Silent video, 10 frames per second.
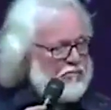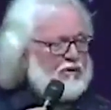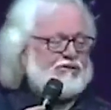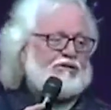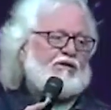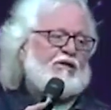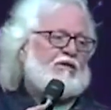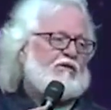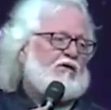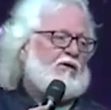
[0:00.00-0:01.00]

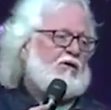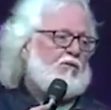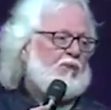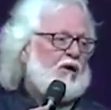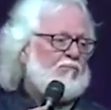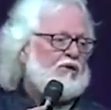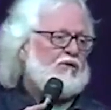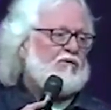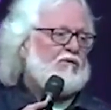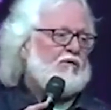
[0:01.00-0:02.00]
President
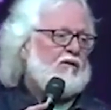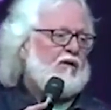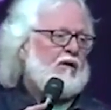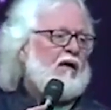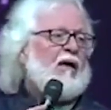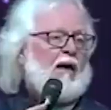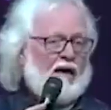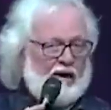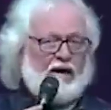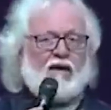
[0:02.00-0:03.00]
Obama,
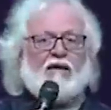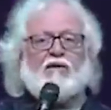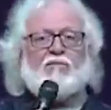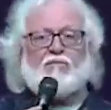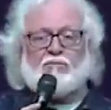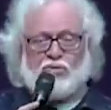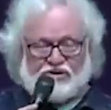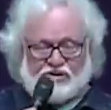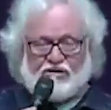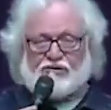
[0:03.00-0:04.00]
and
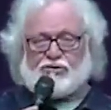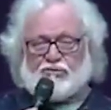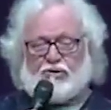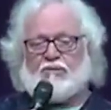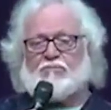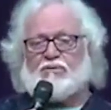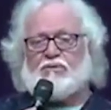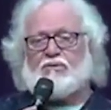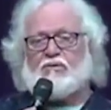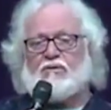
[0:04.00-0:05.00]
President Trump.
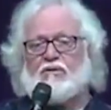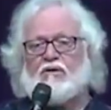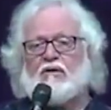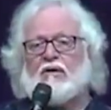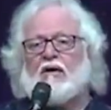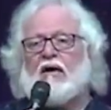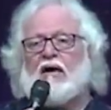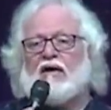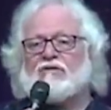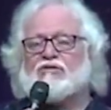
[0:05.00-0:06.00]

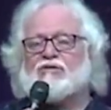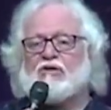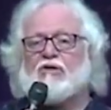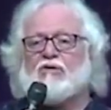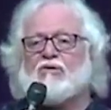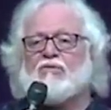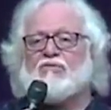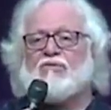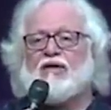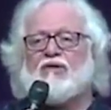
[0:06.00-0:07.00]
And
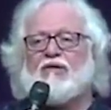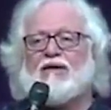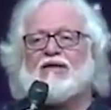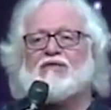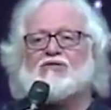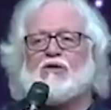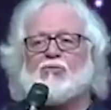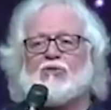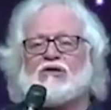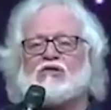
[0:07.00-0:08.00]
so there is
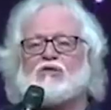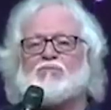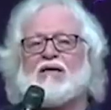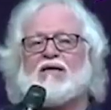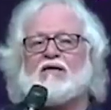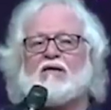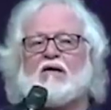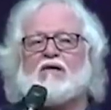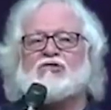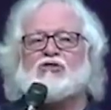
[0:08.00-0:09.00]
a respect
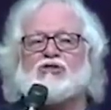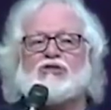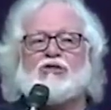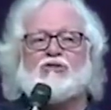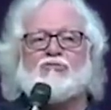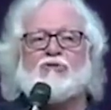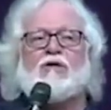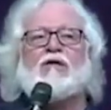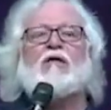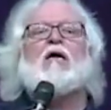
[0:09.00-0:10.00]
God's
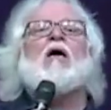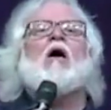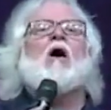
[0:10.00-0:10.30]
children